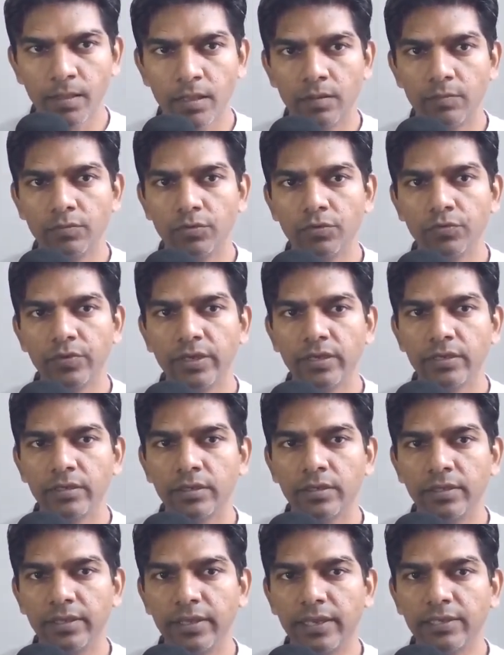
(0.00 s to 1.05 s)
moving
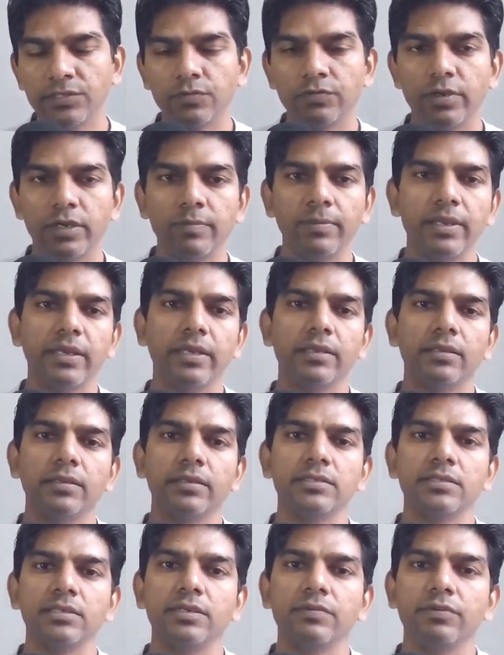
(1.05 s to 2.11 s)
in the xy plane
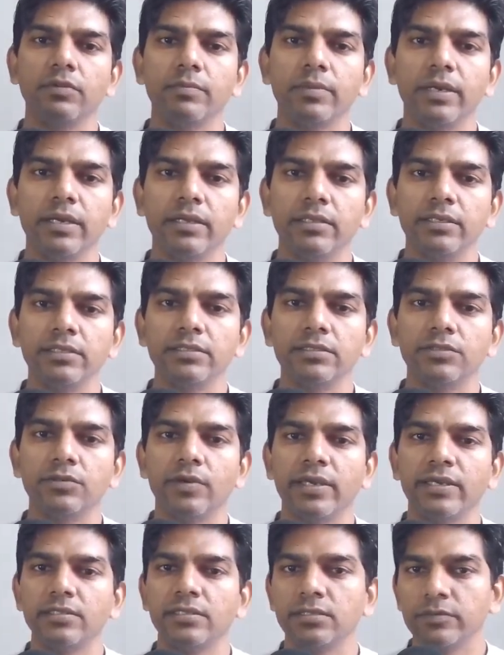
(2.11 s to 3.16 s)
is given by this. So
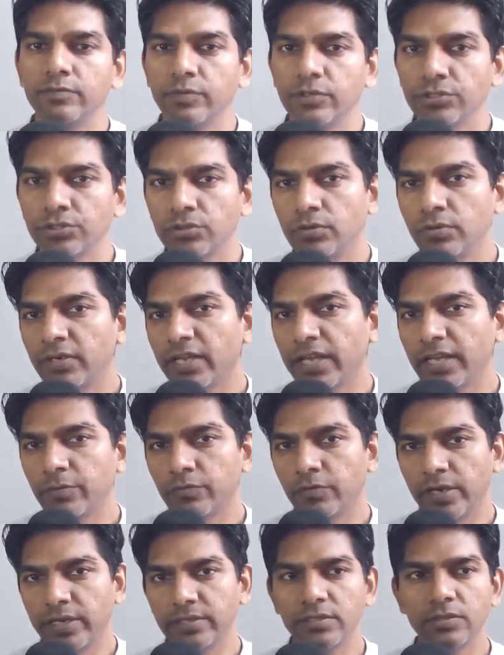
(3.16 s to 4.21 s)
x is a function of time,
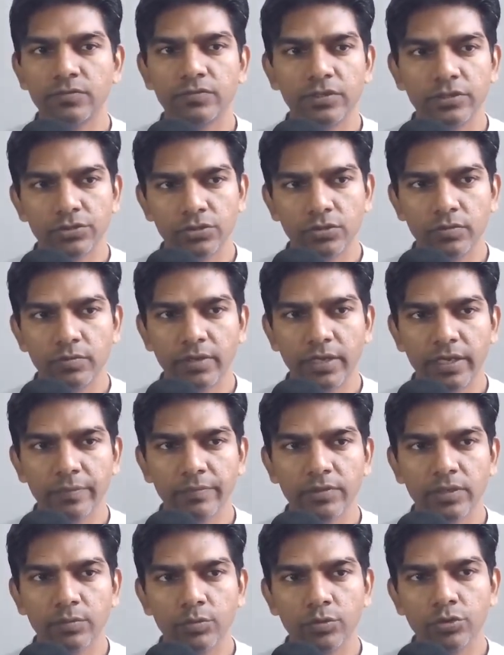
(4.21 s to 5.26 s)
y is a function of
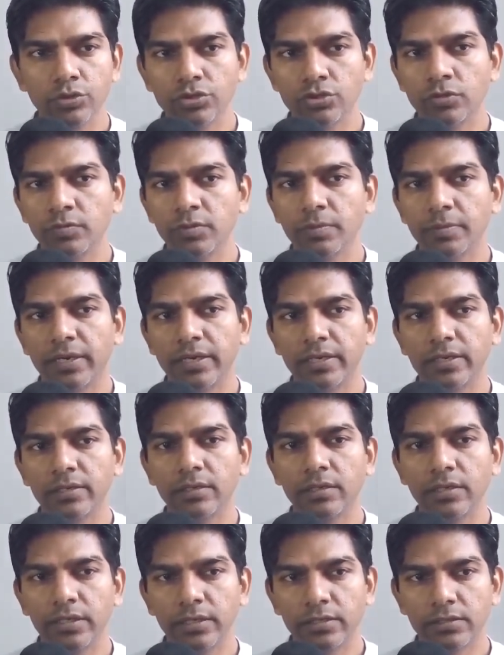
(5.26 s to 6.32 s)
time. The motion of the
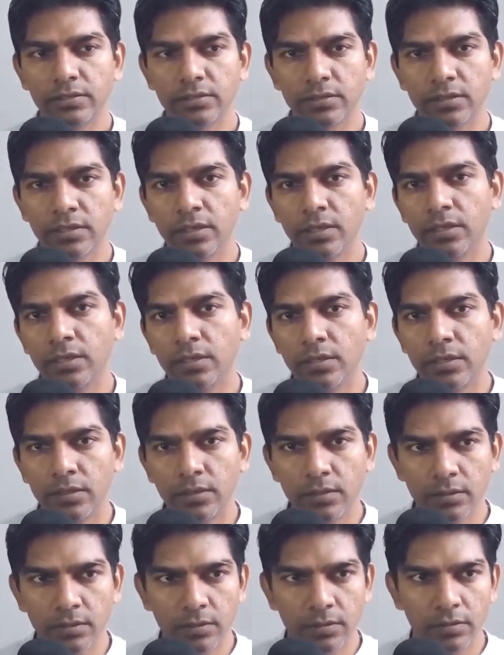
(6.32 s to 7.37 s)
particle is,
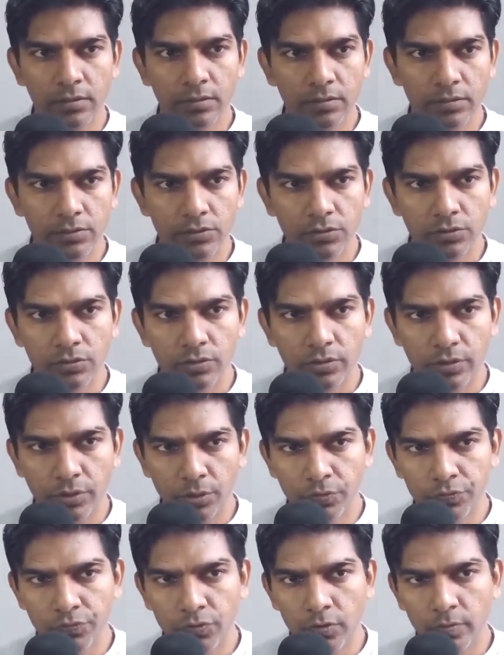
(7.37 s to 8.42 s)
so
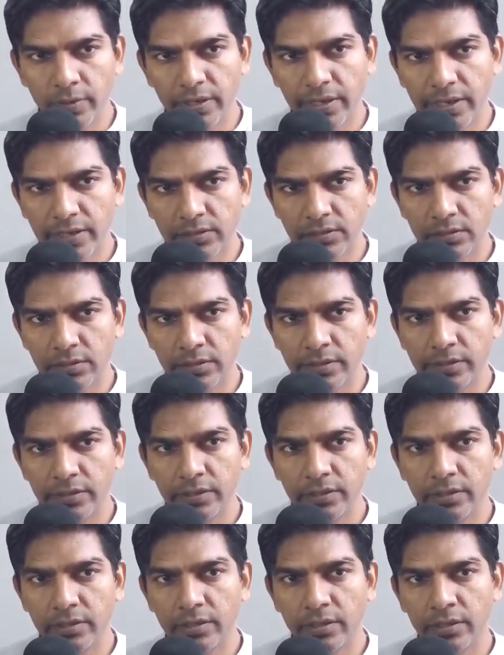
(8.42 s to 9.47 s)
uniformly
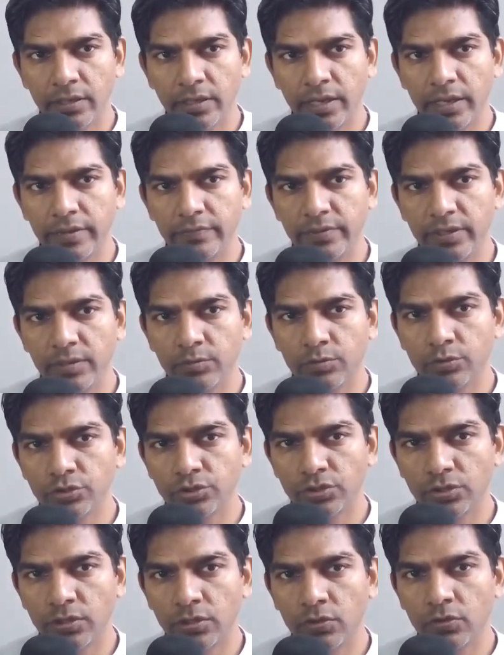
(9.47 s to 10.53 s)
accelerated, having
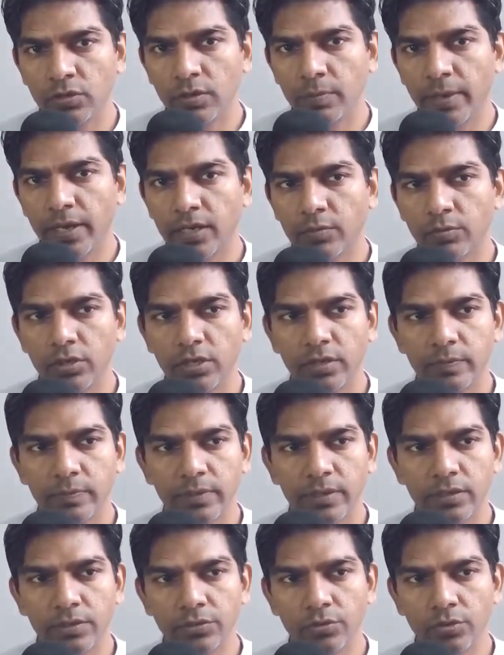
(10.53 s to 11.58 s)
motion along a parabolic
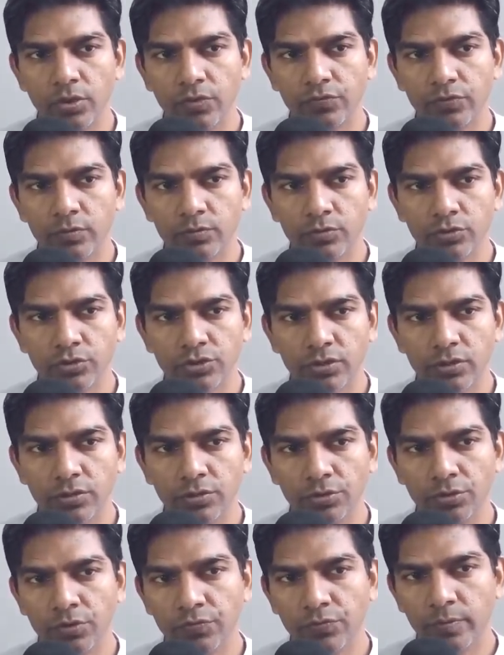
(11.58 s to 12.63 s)
path, uniform motion,
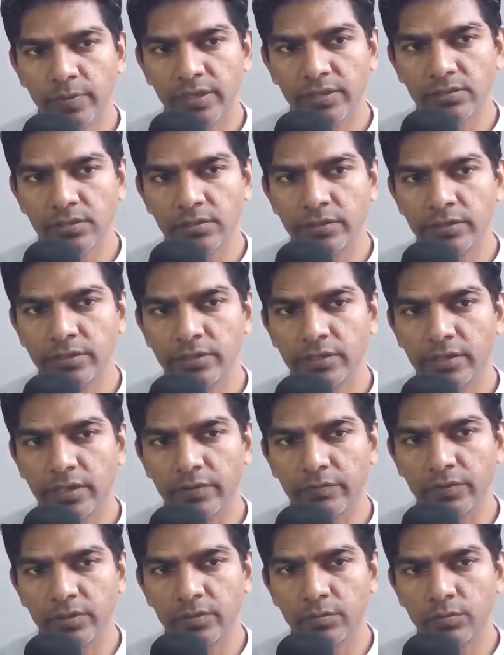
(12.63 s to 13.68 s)
uniform accelerated,
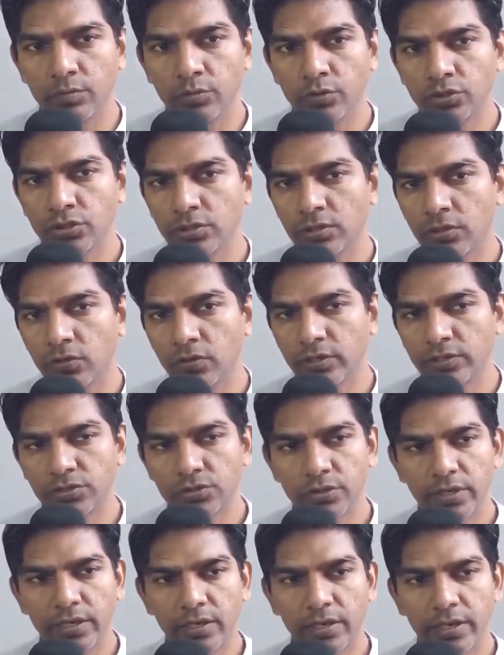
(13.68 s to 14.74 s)
having motion along a
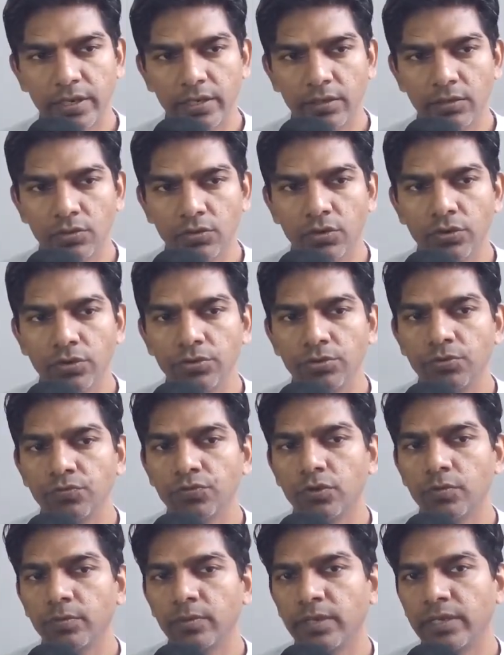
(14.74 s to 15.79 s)
straight line,
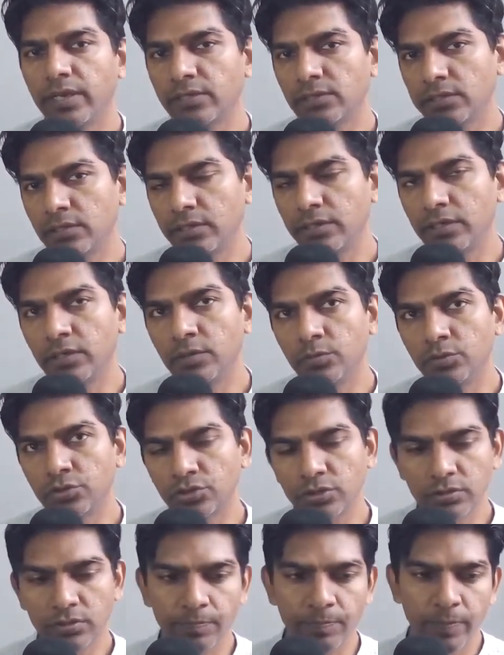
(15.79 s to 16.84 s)
non-uniformly accelerated
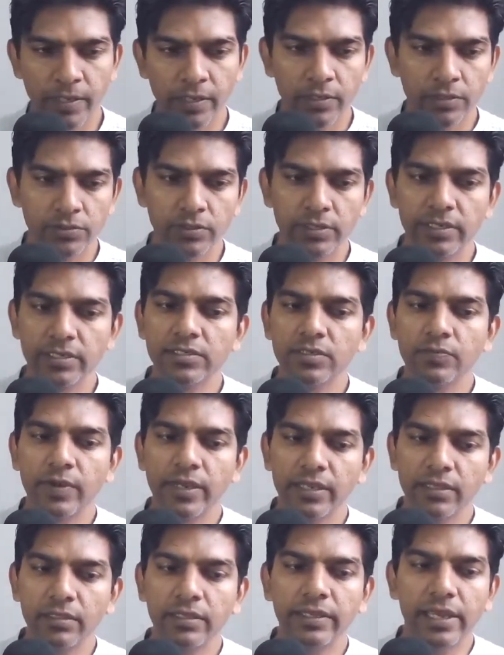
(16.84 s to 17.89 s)
motion. So let us
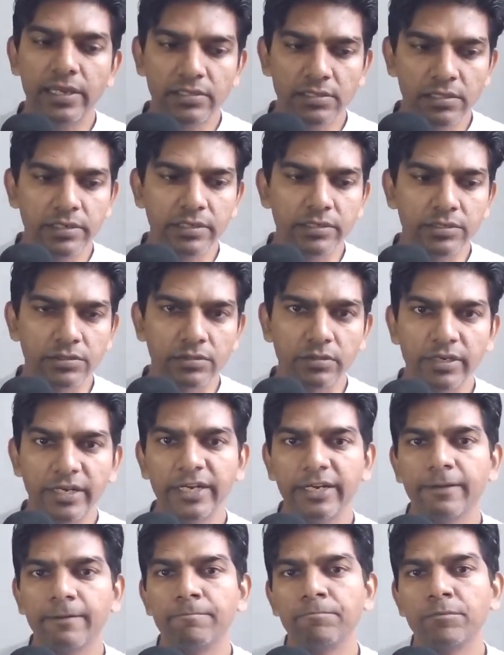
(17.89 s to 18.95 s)
find the acceleration,
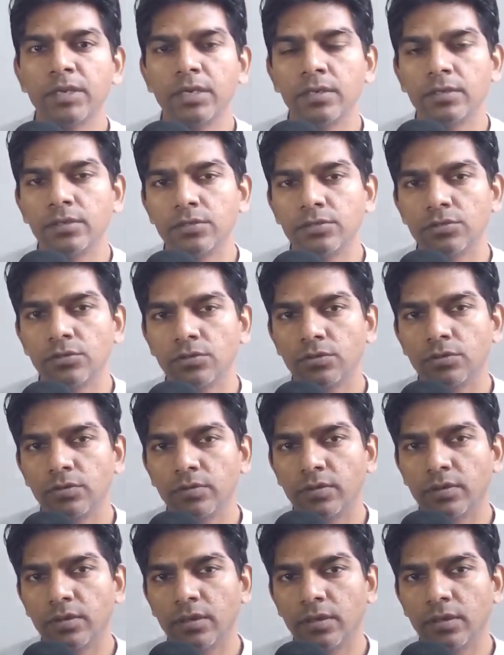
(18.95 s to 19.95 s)
right? So